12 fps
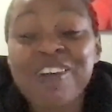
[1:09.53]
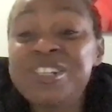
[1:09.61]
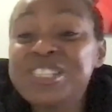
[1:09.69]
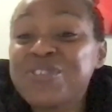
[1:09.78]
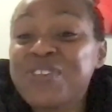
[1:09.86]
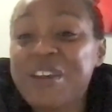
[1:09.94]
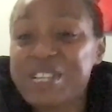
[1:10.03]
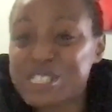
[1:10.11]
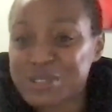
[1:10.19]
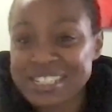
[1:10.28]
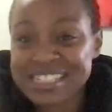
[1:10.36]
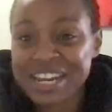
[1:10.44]
I was a very
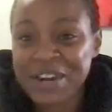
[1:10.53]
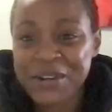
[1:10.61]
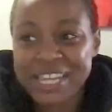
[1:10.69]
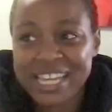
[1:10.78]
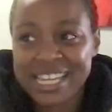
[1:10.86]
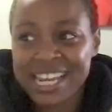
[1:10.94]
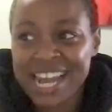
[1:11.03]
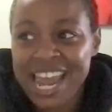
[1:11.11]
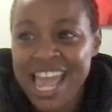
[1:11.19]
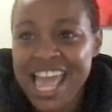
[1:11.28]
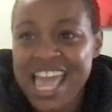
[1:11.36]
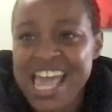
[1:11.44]
straight and narrow kid.
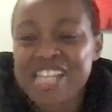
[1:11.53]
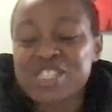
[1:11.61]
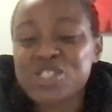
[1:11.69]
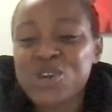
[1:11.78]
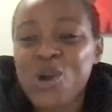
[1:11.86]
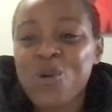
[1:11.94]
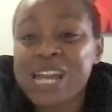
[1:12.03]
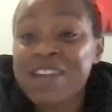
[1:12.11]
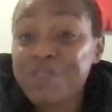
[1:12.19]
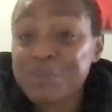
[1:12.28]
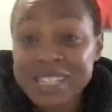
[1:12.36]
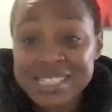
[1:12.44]
And so
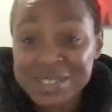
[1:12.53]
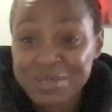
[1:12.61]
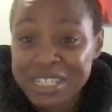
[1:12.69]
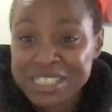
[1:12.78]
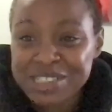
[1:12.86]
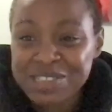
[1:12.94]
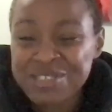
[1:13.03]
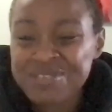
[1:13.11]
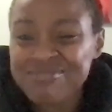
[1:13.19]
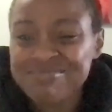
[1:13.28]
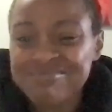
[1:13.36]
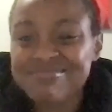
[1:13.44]
whatever Melissa wanted to
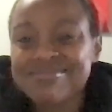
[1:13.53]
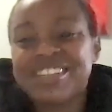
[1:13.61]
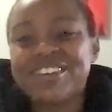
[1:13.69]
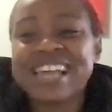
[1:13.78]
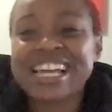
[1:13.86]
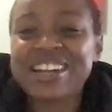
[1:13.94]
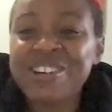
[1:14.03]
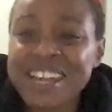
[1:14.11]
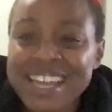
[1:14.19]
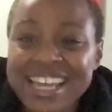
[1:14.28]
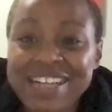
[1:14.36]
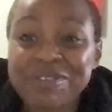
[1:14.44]
do, they were like, go
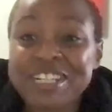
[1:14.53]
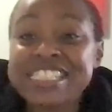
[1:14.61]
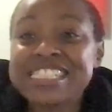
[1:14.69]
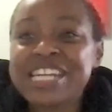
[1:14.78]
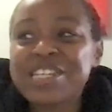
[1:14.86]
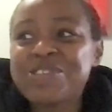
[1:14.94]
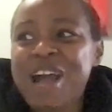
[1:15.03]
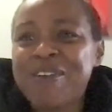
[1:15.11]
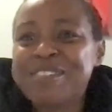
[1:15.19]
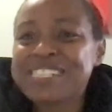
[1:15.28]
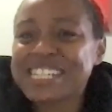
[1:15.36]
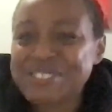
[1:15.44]
ahead. Because they knew I
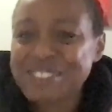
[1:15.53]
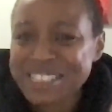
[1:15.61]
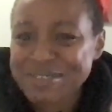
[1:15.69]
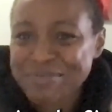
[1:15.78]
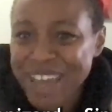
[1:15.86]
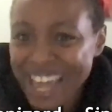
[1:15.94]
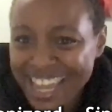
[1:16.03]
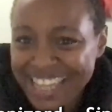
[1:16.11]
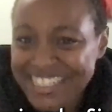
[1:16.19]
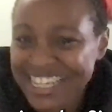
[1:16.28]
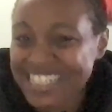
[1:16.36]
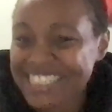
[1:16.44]
wasn't gonna do nothing
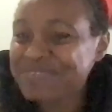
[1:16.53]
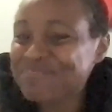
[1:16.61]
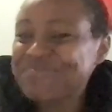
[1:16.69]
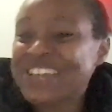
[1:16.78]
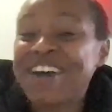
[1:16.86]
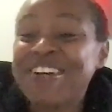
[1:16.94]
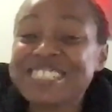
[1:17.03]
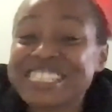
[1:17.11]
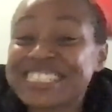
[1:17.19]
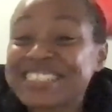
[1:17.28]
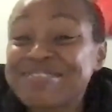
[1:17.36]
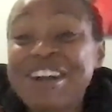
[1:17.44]
bad. Like, I
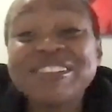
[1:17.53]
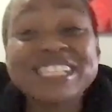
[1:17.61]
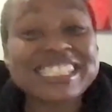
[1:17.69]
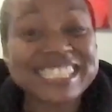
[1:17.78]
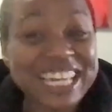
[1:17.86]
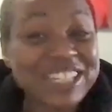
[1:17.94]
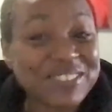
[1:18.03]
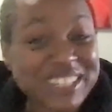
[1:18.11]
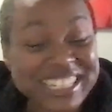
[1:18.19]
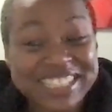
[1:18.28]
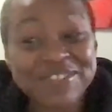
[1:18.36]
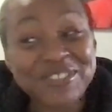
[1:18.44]
was a stand-up
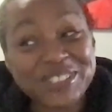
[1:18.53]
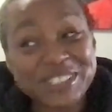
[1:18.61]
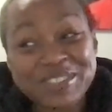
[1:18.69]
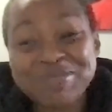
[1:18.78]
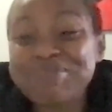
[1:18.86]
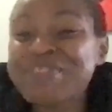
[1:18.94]
kid for real.